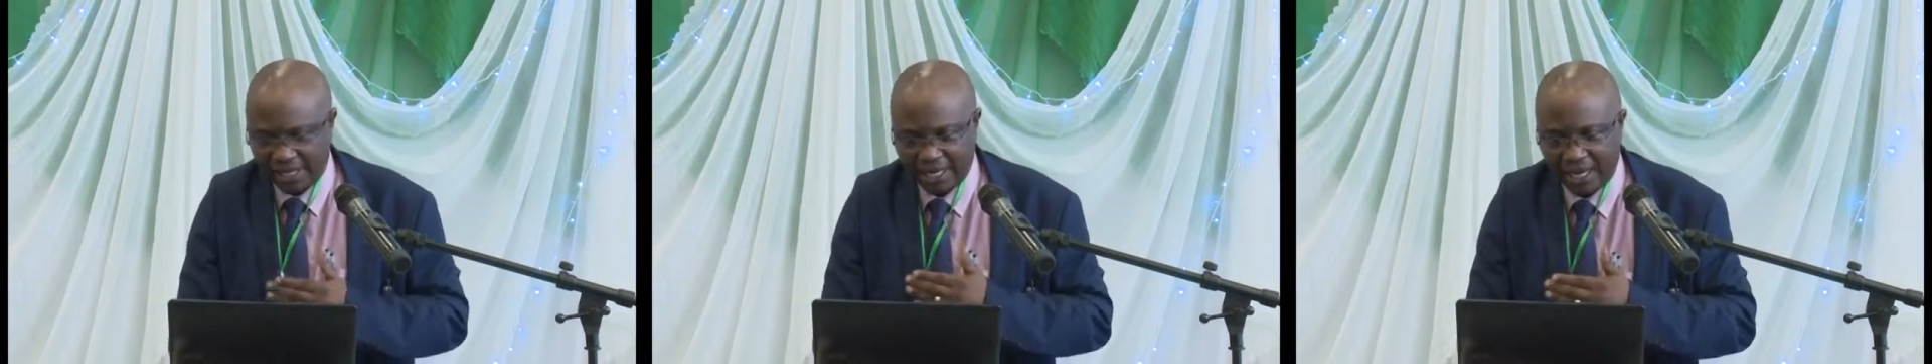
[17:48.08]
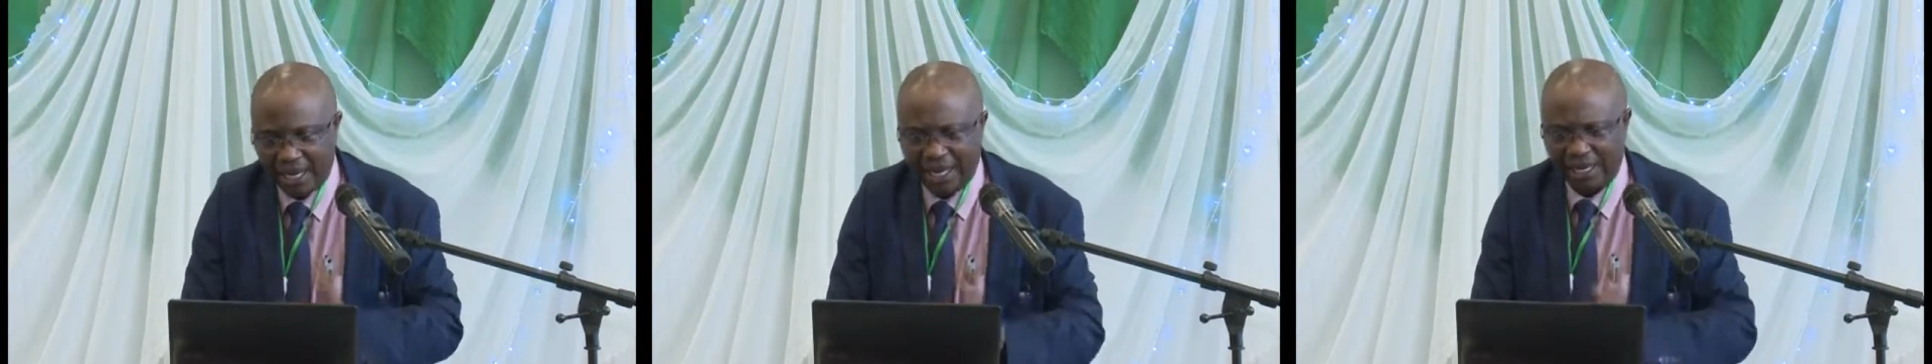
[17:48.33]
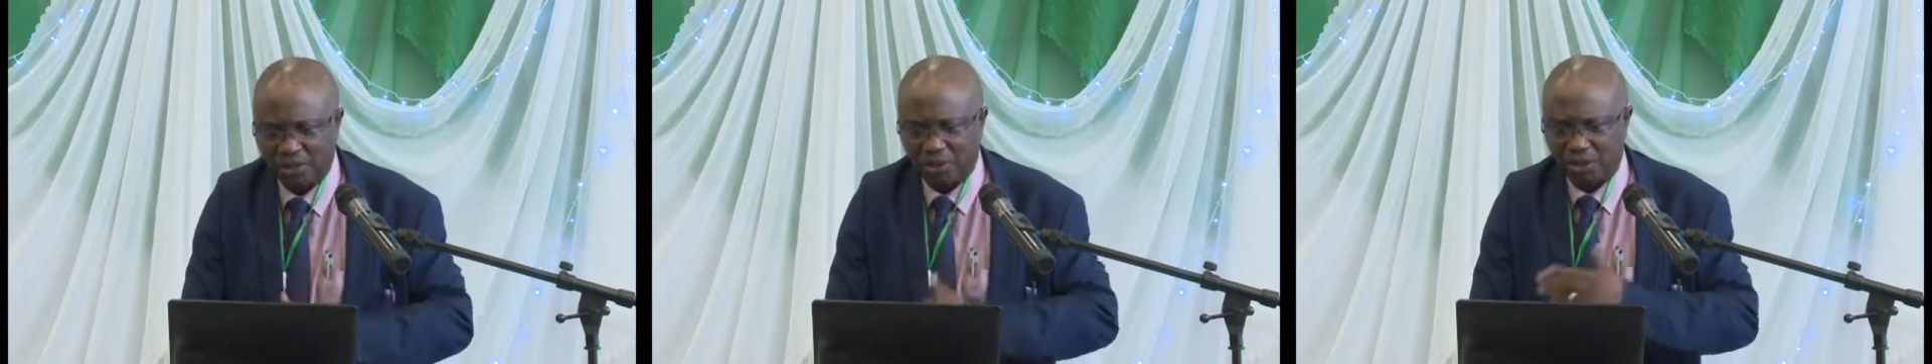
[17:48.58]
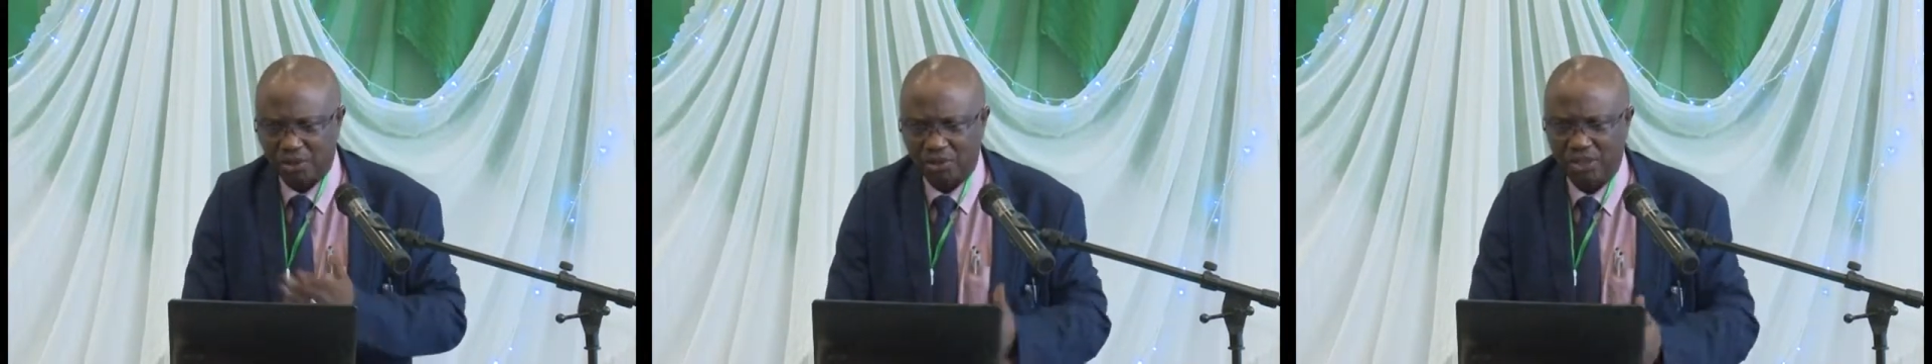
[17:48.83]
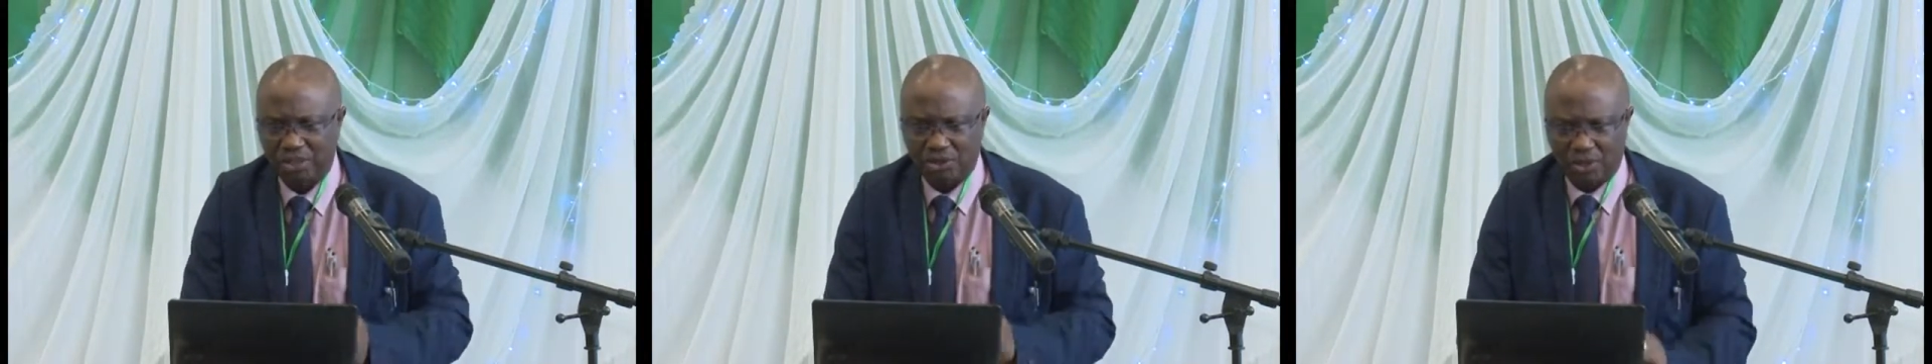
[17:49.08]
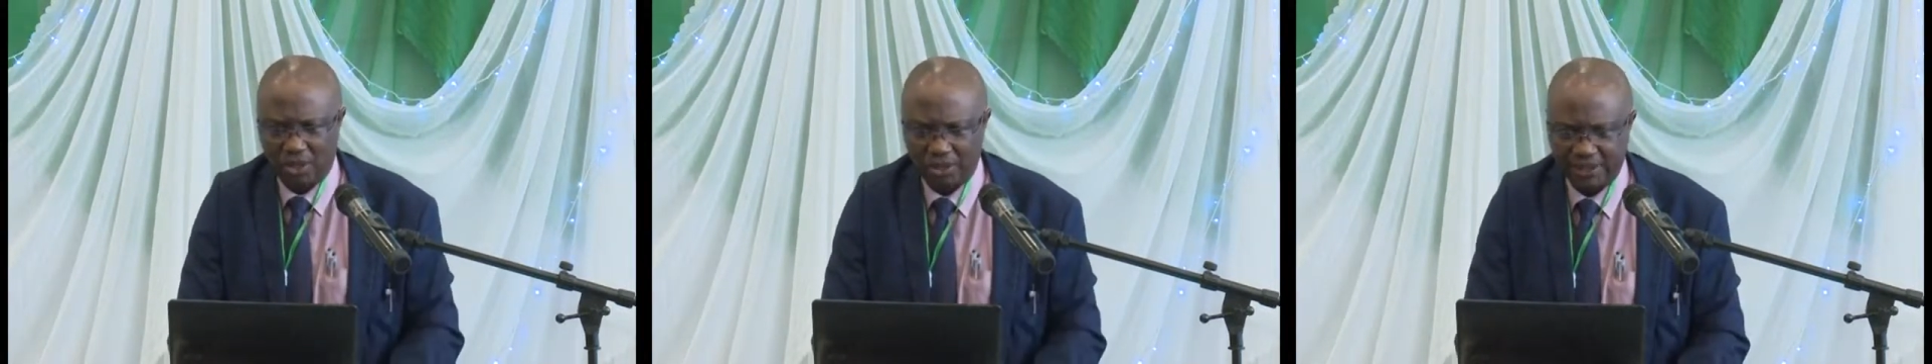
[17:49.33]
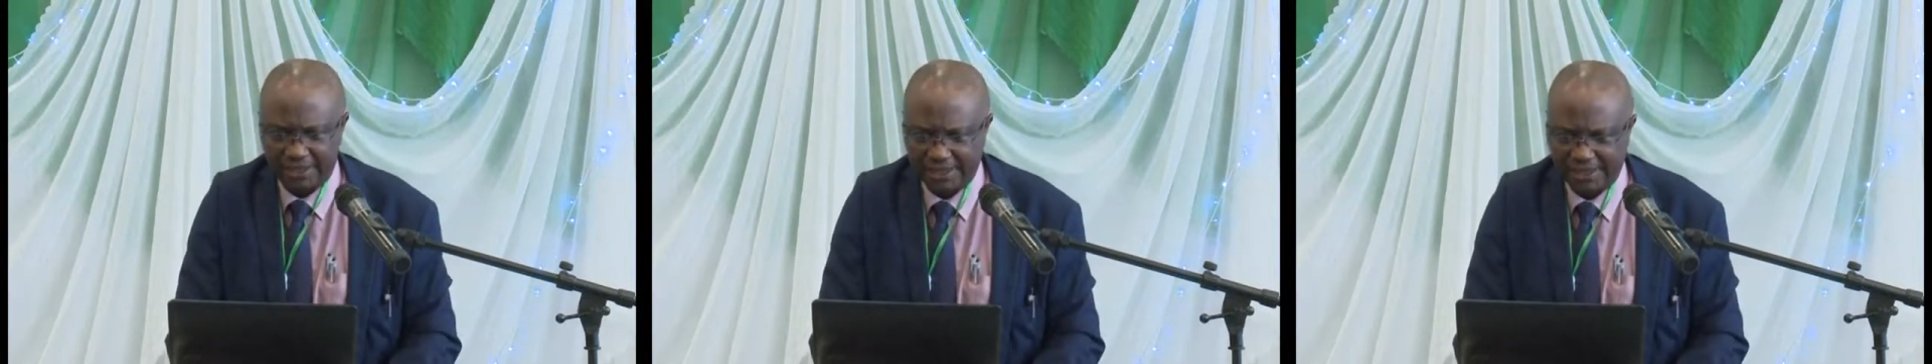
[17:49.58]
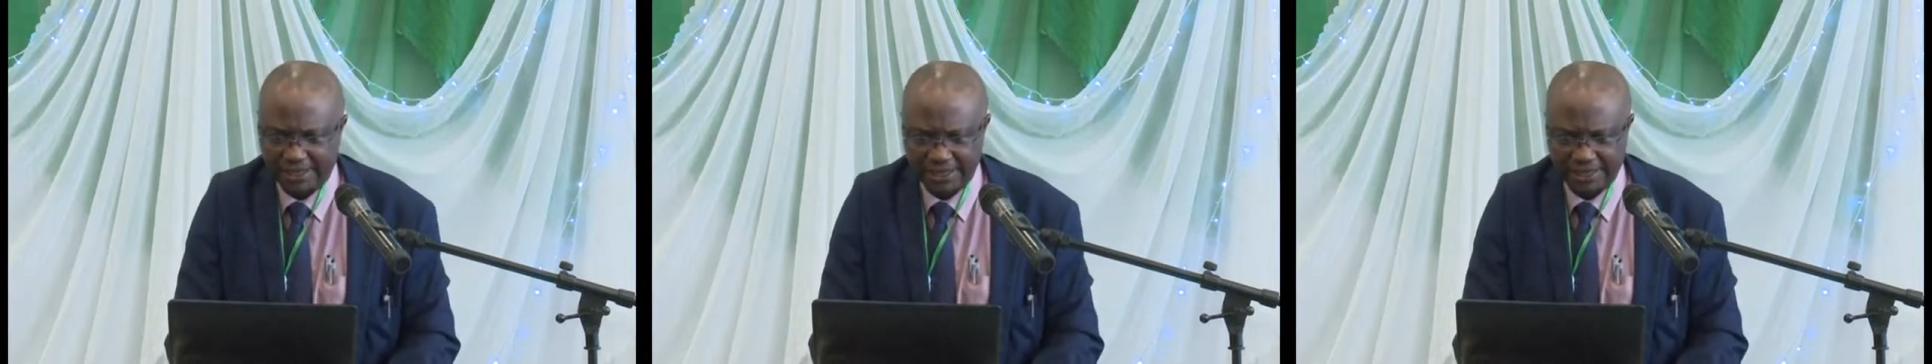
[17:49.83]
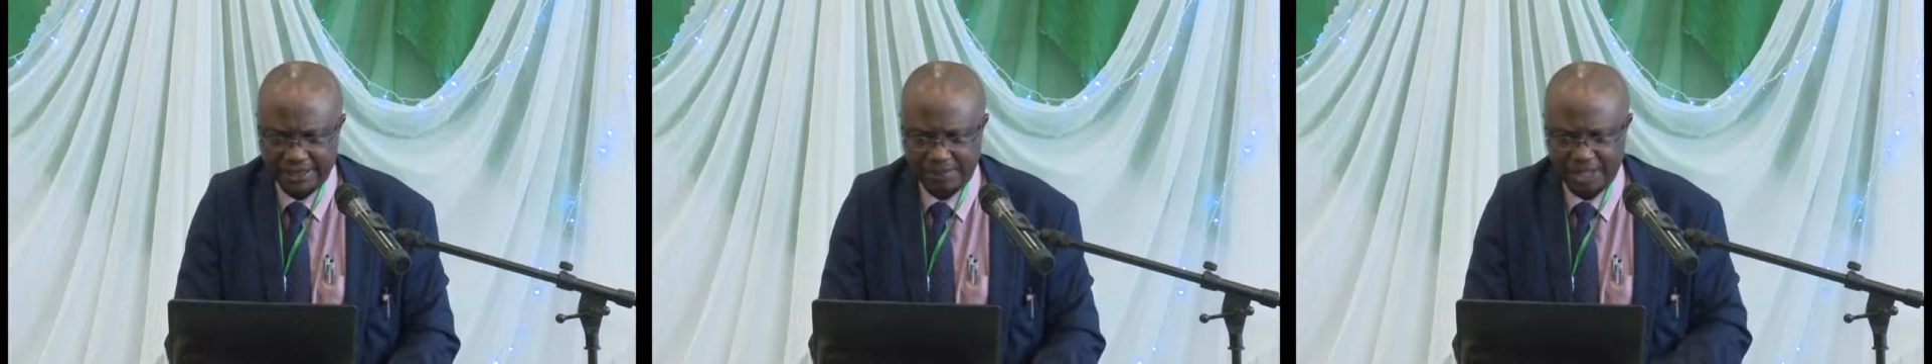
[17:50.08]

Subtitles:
I don't want to go into all the details,